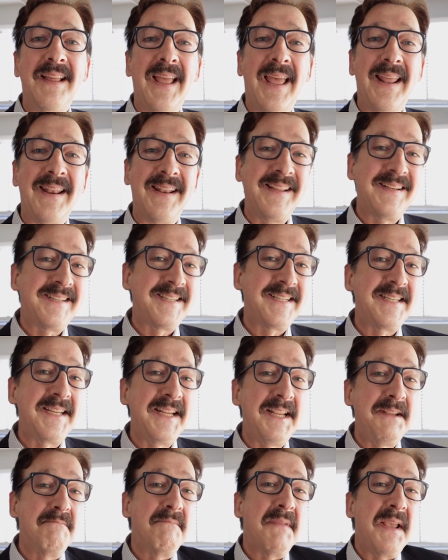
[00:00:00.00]
and let's
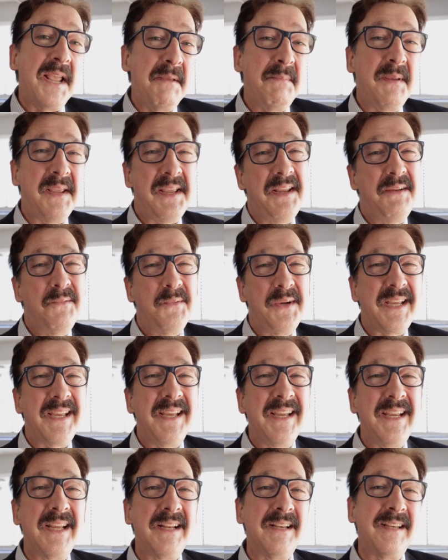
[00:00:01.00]
see, maybe we
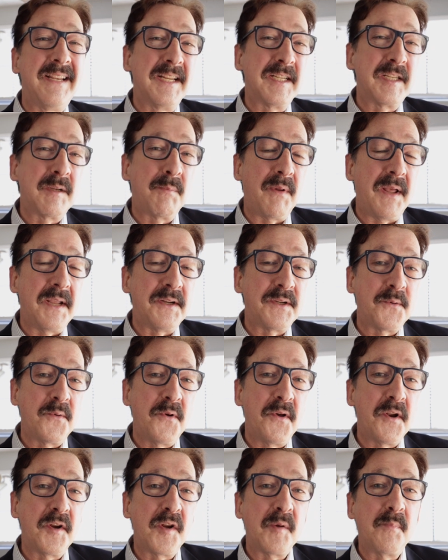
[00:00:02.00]
could get Supply
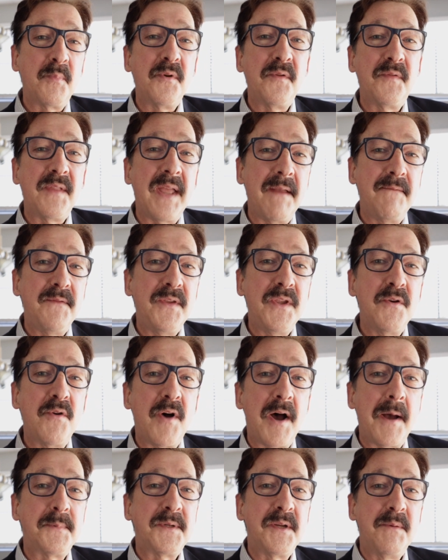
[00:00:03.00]
Sirona to put that view
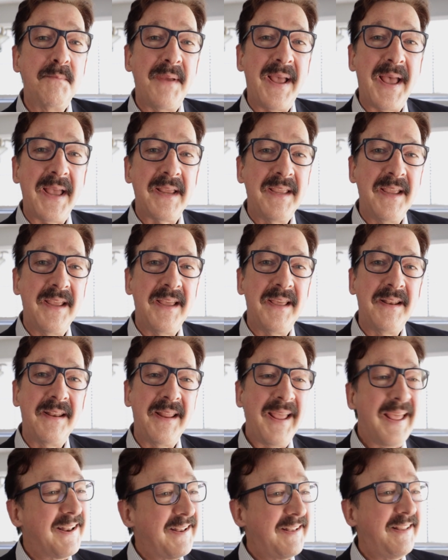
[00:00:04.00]
option back
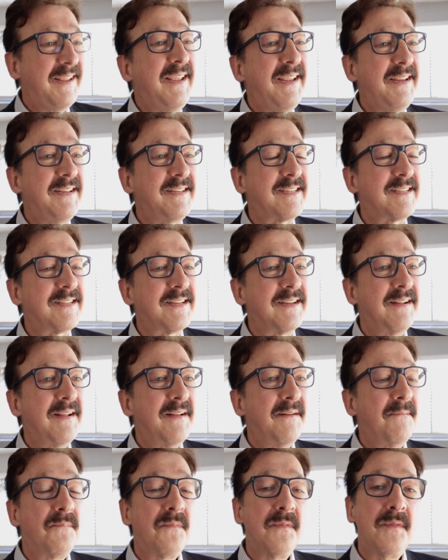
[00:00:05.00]
in, at least
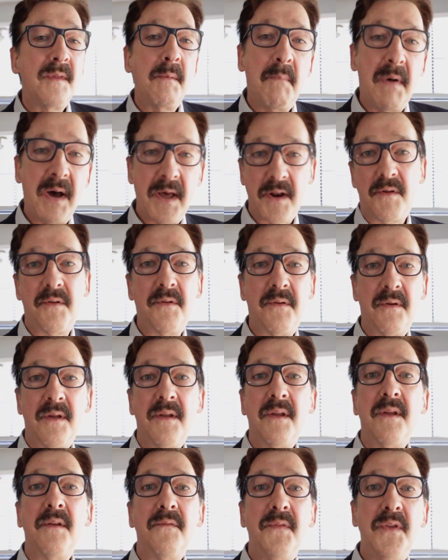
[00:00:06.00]
the model
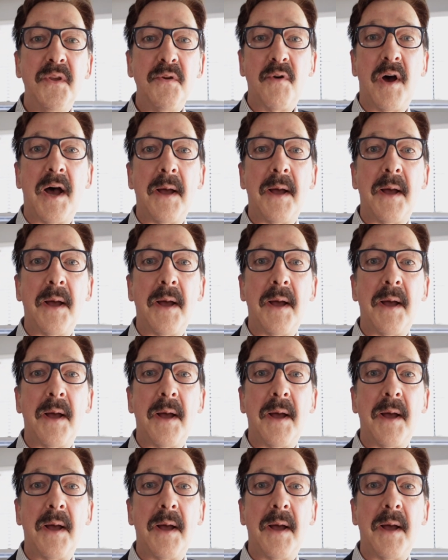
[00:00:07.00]
view